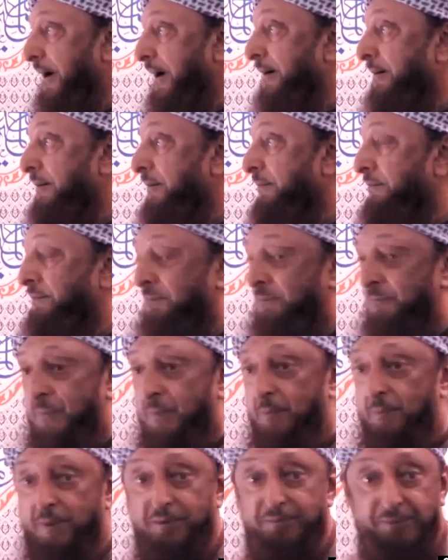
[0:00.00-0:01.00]

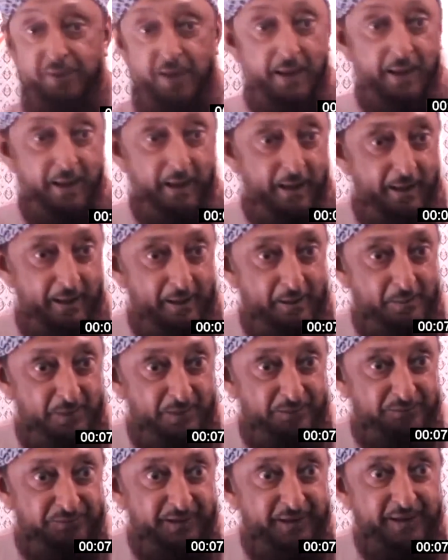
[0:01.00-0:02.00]
am the Messiah,
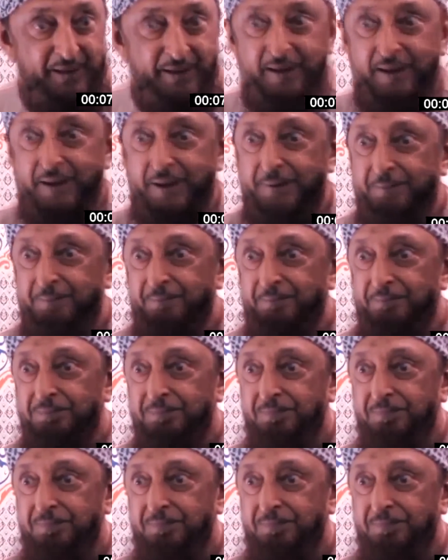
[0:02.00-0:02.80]
Al-Masih.